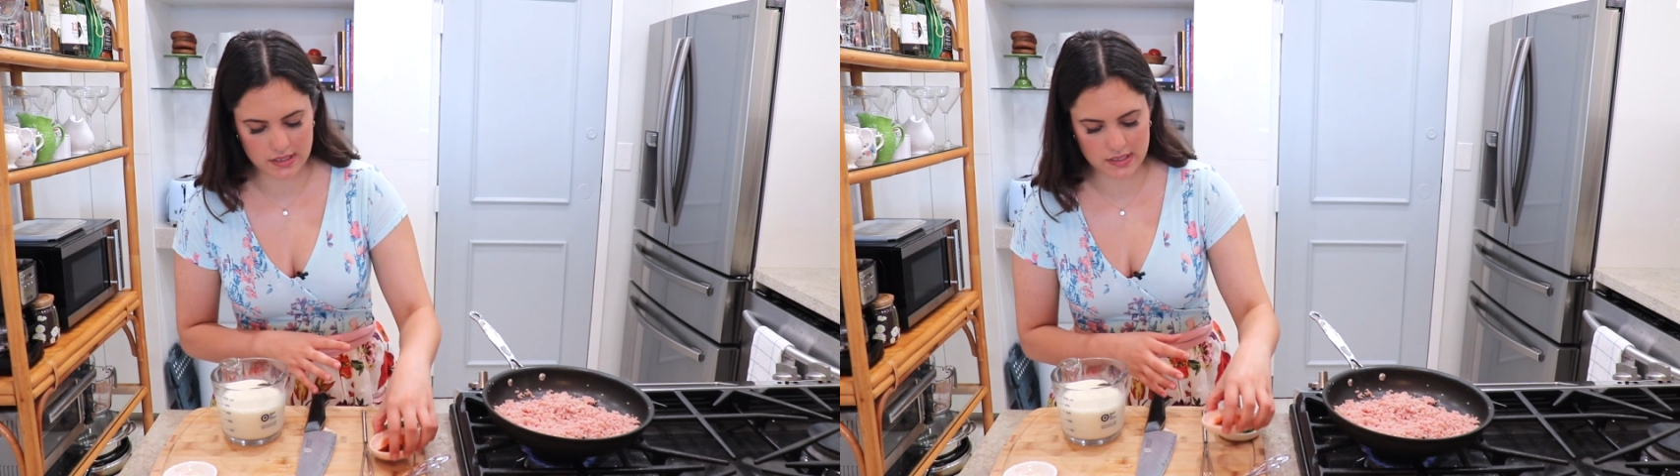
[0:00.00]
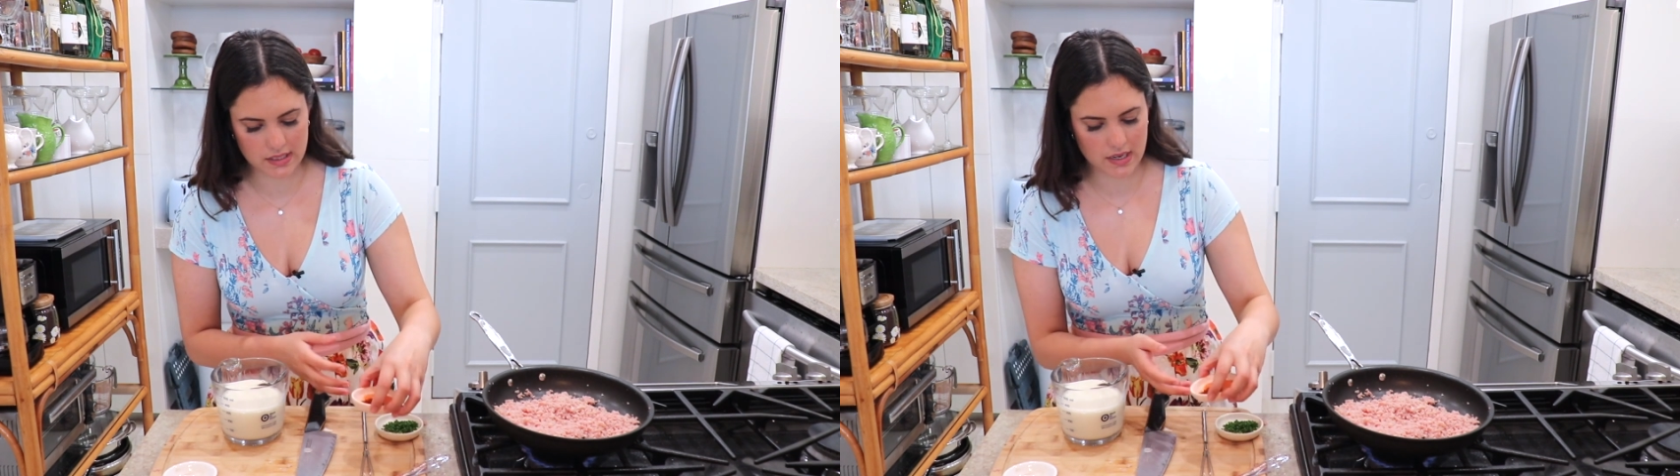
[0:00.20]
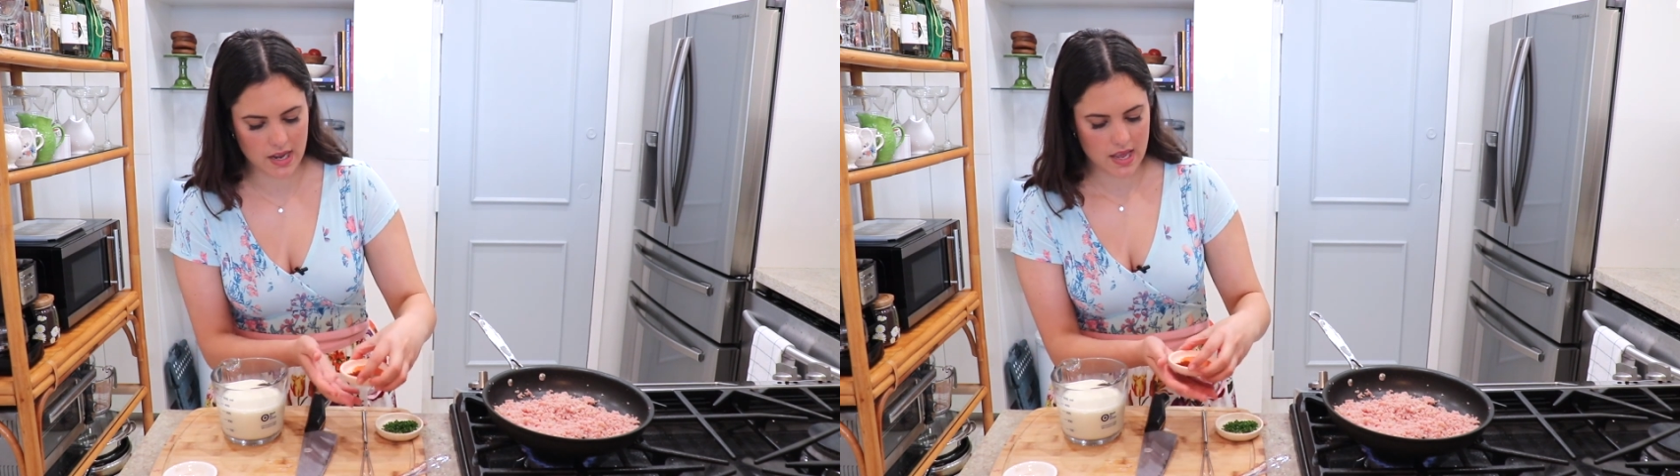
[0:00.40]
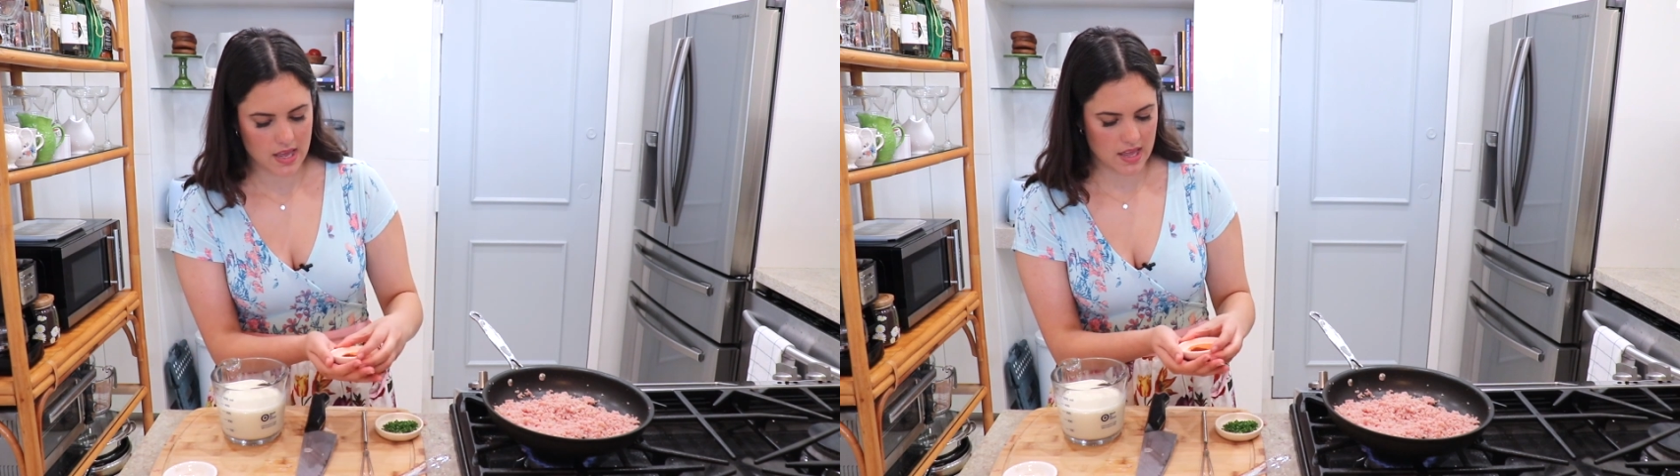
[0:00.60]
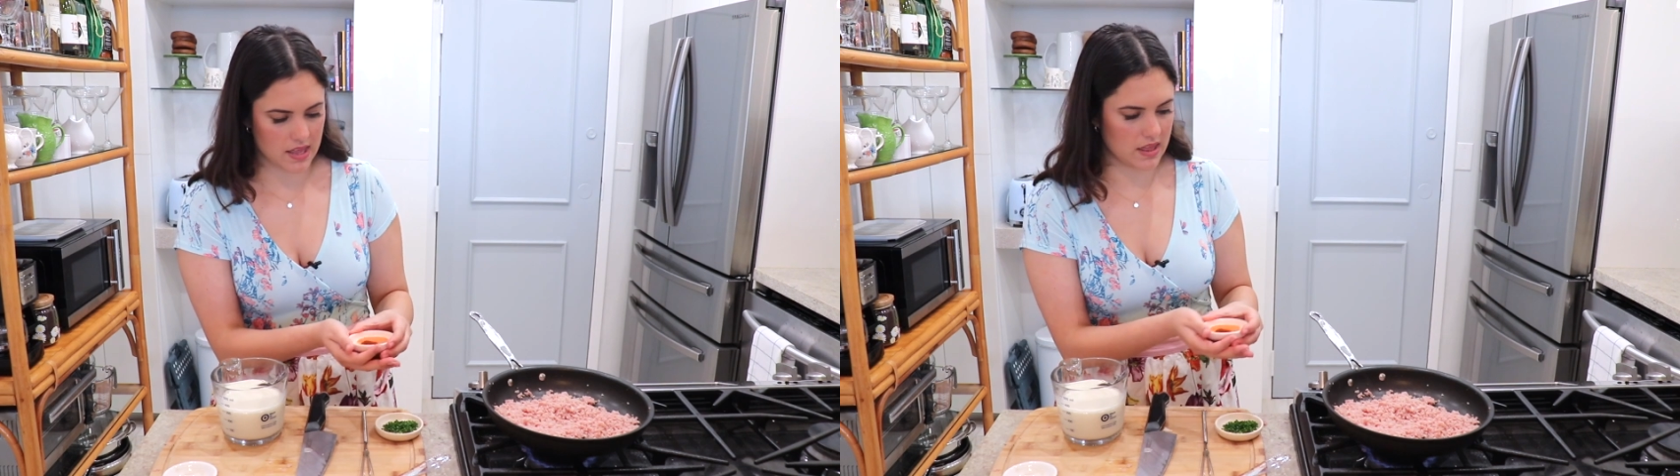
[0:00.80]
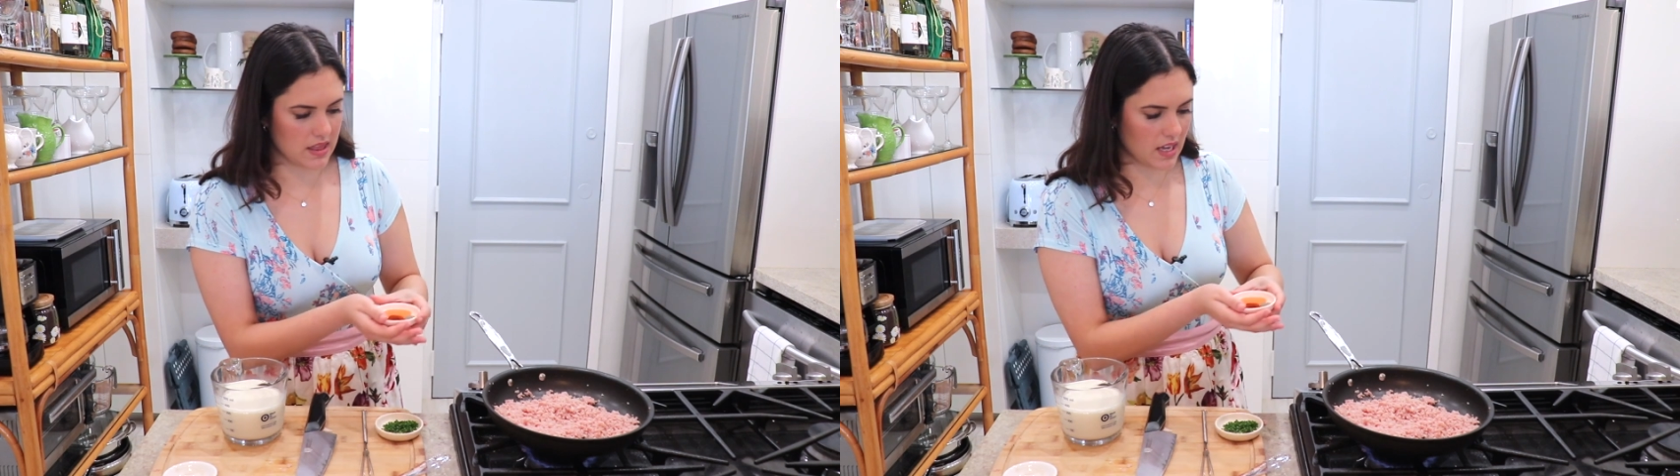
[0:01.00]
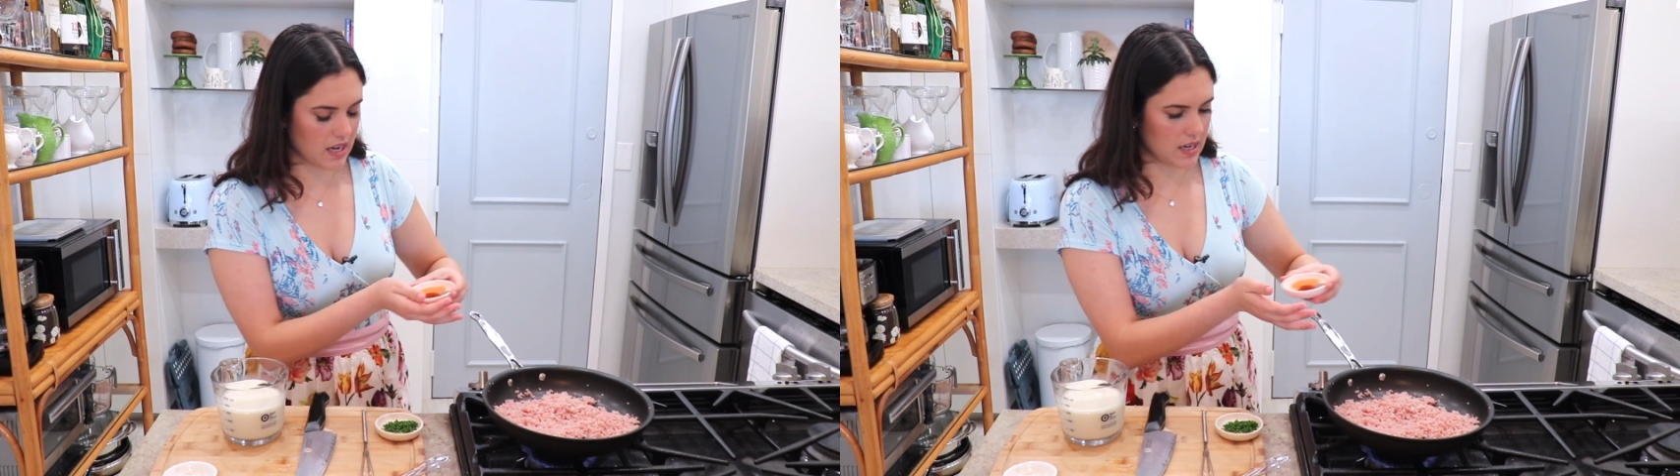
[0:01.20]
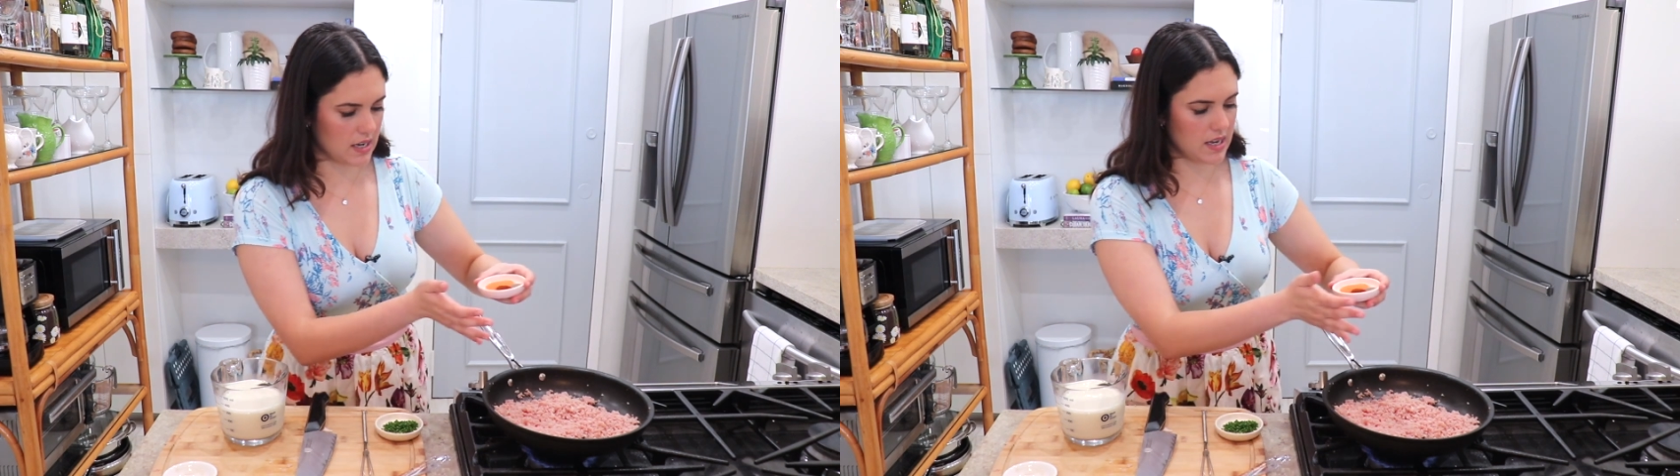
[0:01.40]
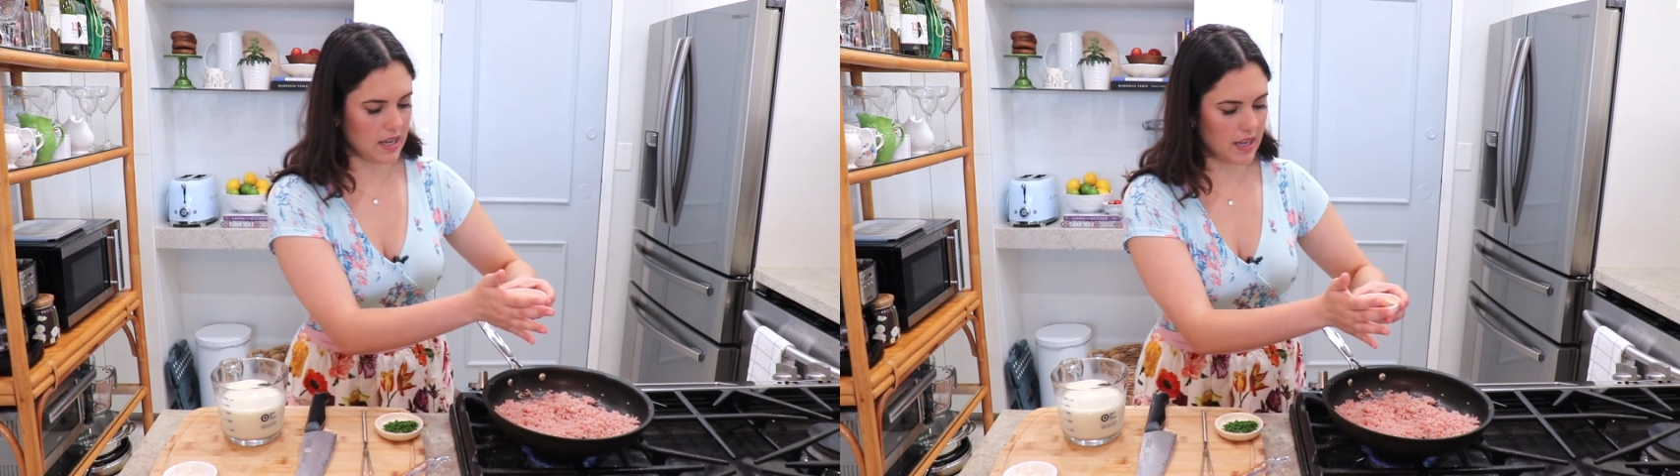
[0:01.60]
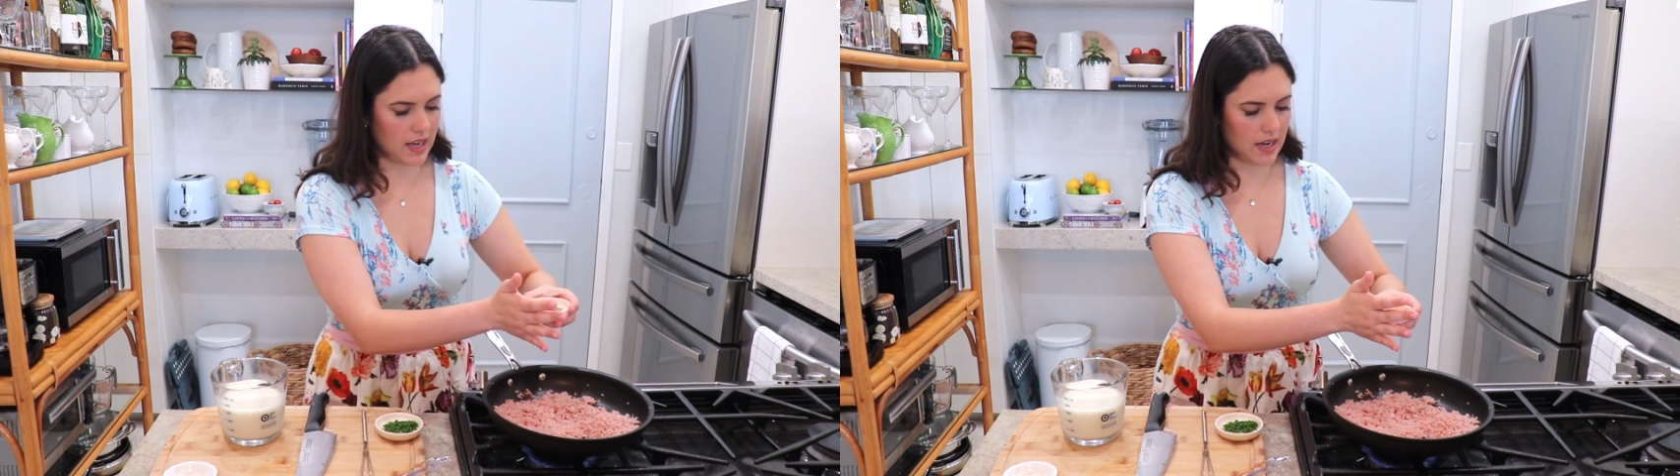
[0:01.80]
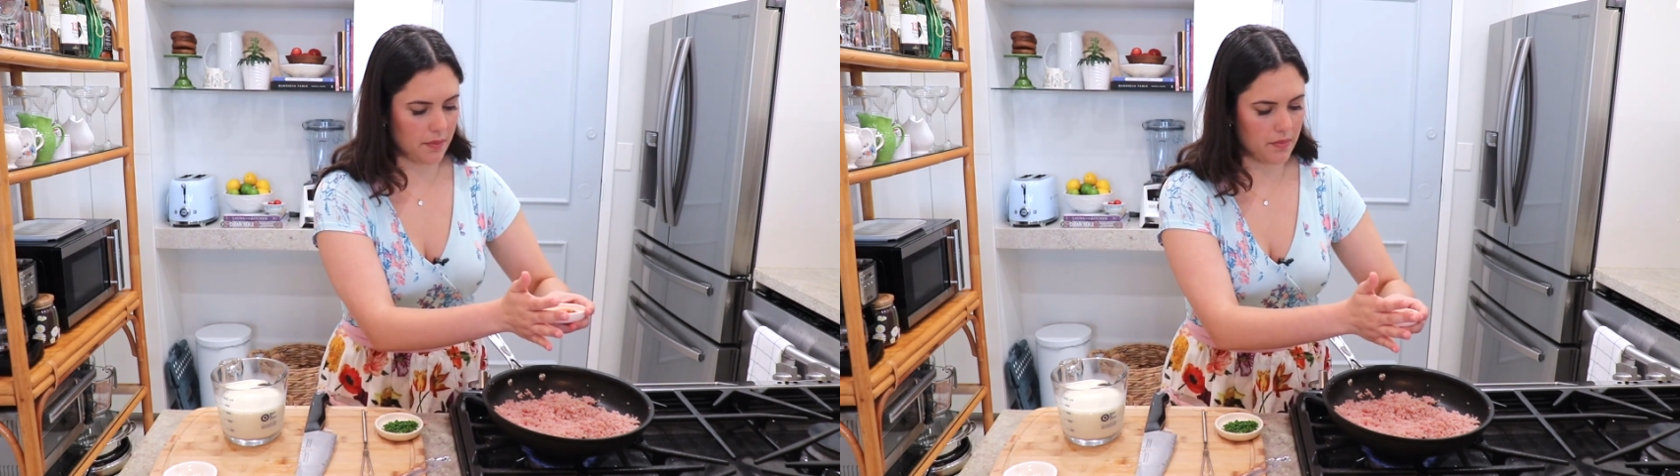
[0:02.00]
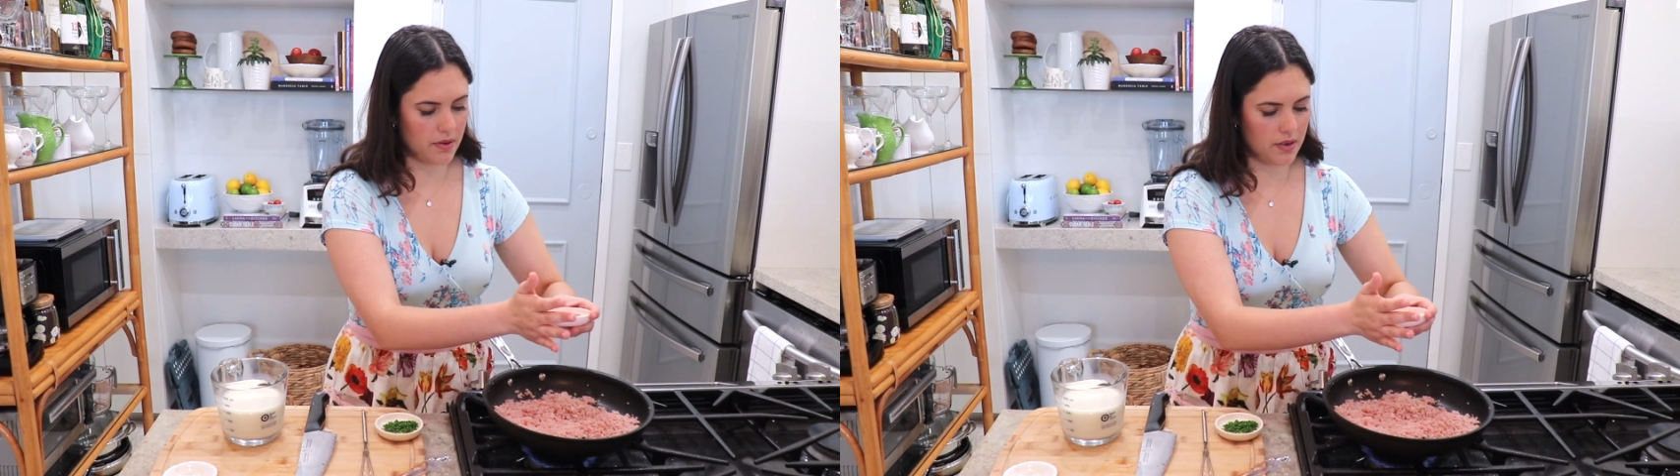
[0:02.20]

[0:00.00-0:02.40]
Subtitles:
season the ham.